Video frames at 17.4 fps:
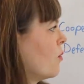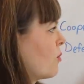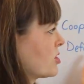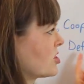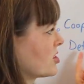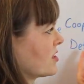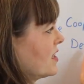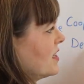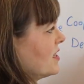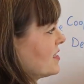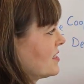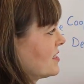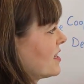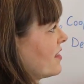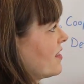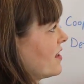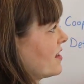which
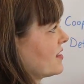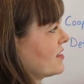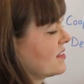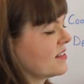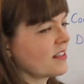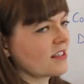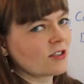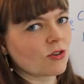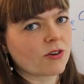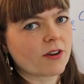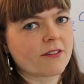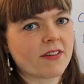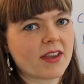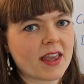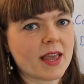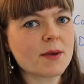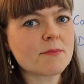leads to this sort
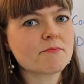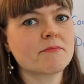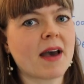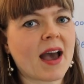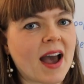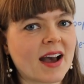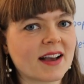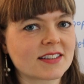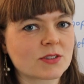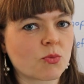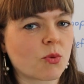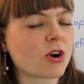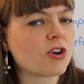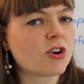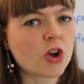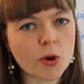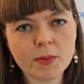of impasse
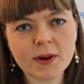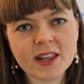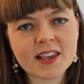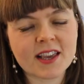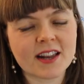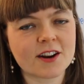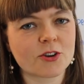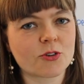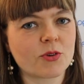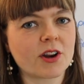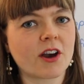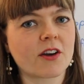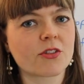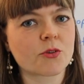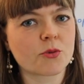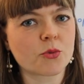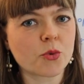where nobody can agree agree
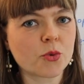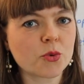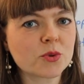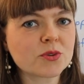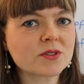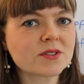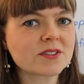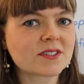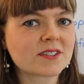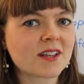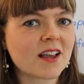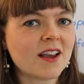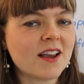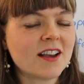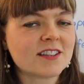on the rules.